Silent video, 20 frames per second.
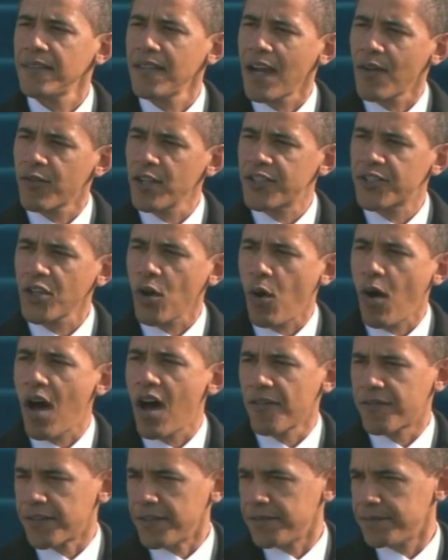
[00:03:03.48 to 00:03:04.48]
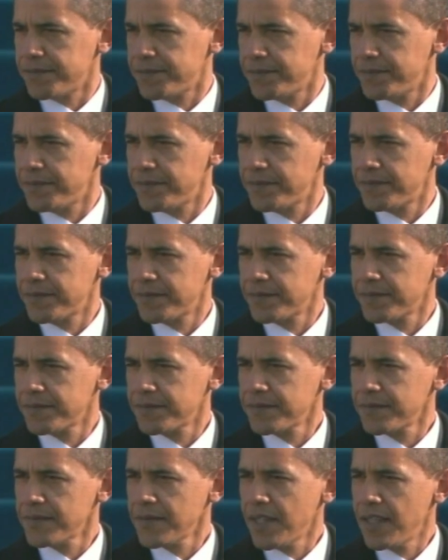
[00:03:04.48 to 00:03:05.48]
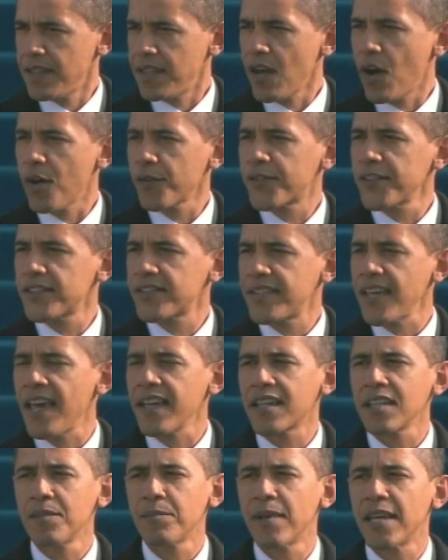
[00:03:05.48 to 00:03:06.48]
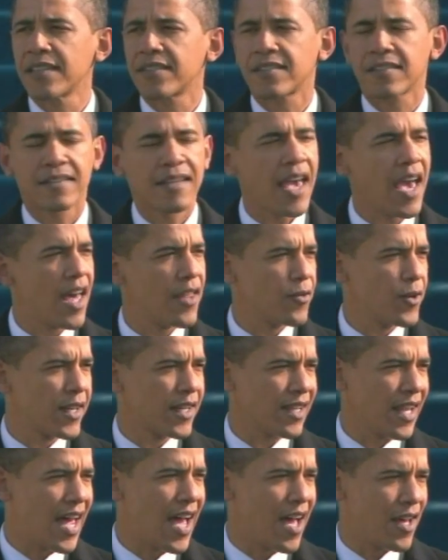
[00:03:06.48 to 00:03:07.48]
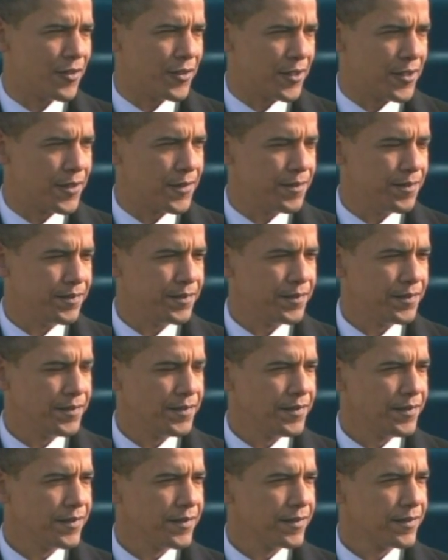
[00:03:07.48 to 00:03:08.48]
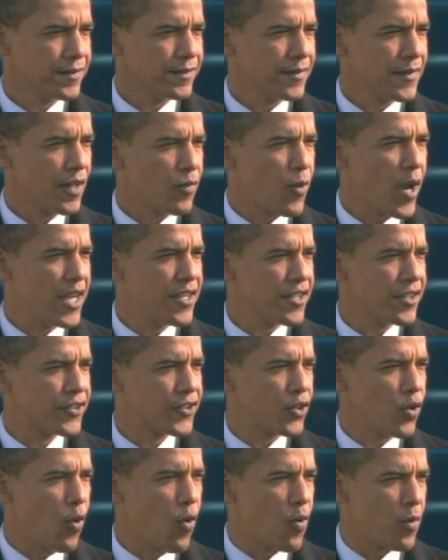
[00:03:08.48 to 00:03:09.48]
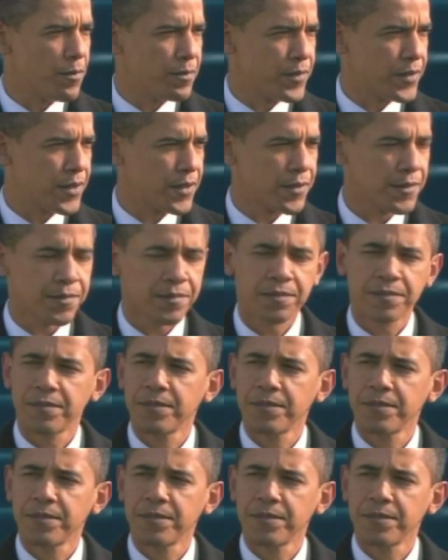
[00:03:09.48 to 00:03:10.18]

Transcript: every so often, the oath is taken amidst gathering clouds and raging storms.